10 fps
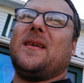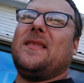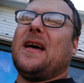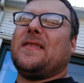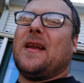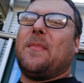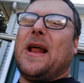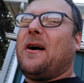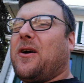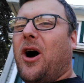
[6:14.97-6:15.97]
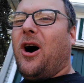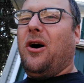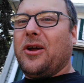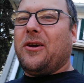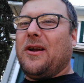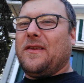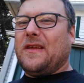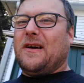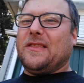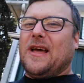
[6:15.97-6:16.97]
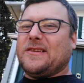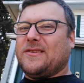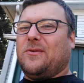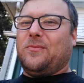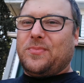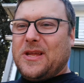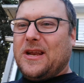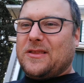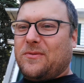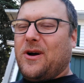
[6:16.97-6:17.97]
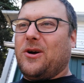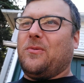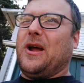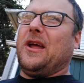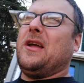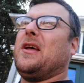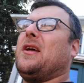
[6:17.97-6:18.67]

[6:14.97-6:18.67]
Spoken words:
not that I'm an alcoholic or anything like that, so don't get it the wrong way.